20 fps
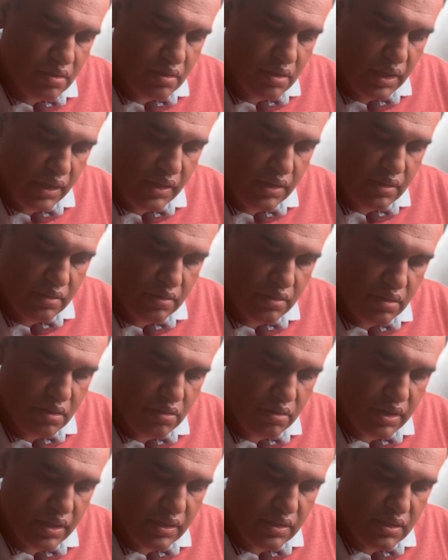Right?
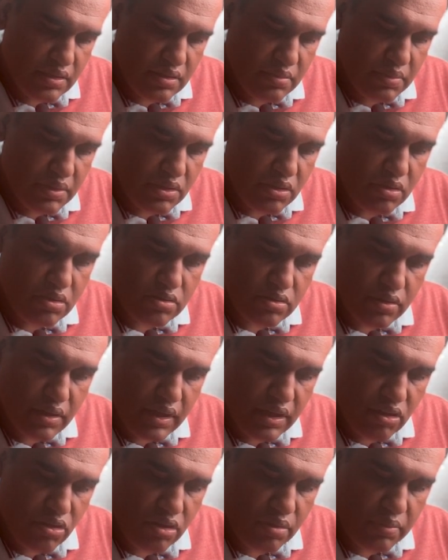Look at this image also,
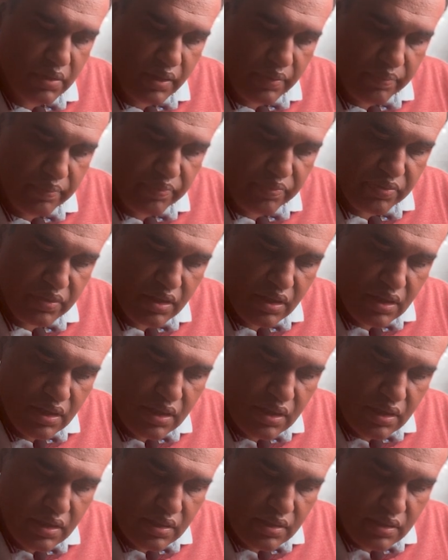anatomy.
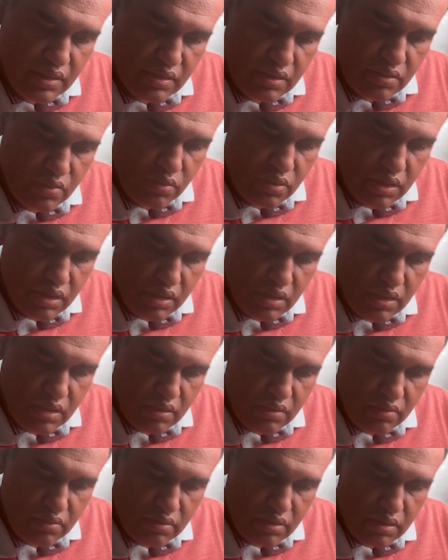This is what
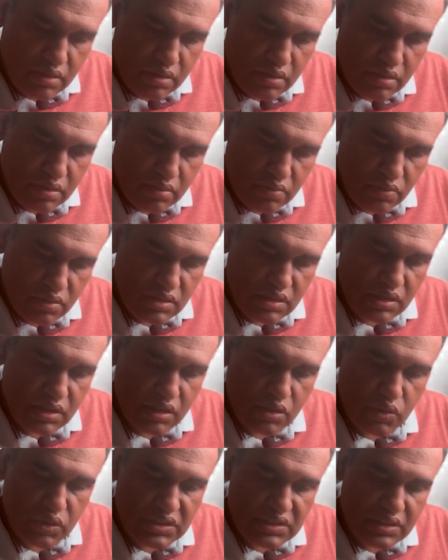was in the
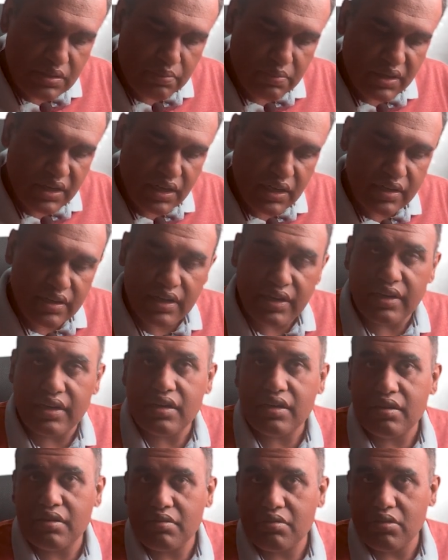question, patellar
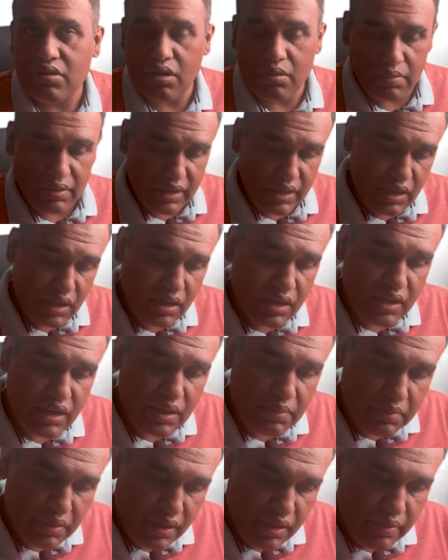tendon or patellar
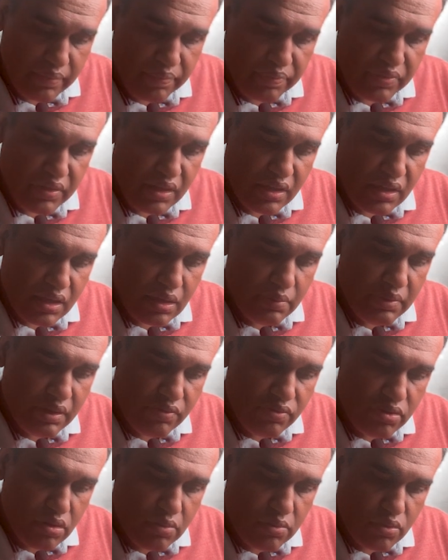ligament
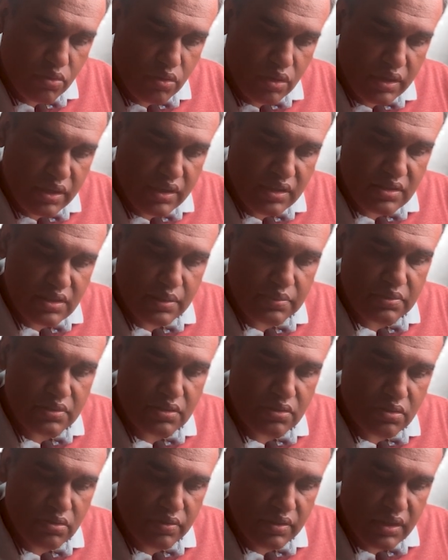coming from
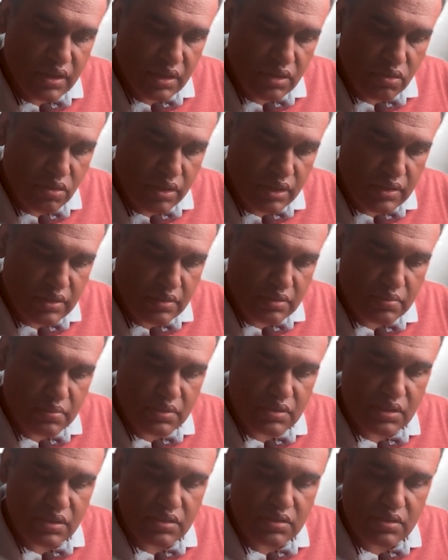quadriceps over here, quadriceps
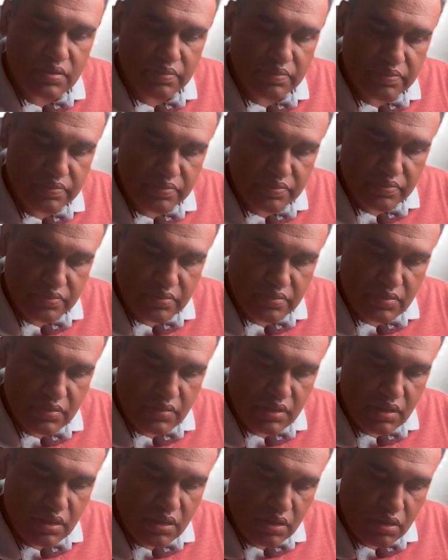muscles,
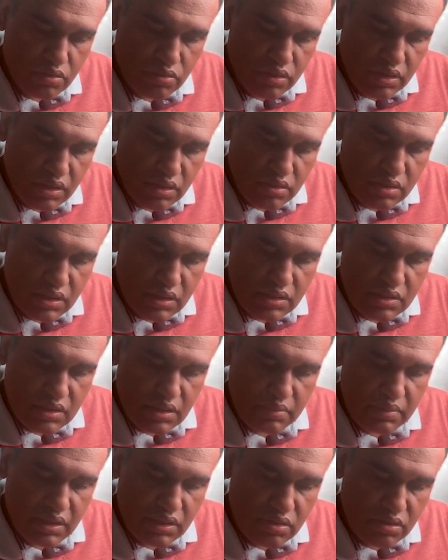going to this
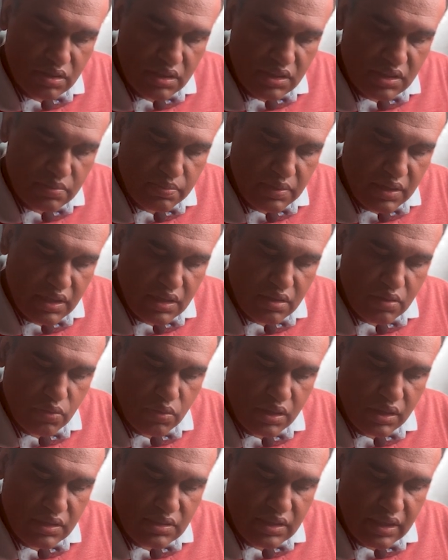tibia. So this part
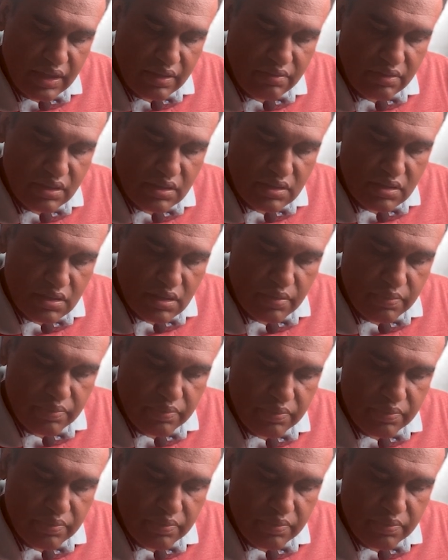was avulsed.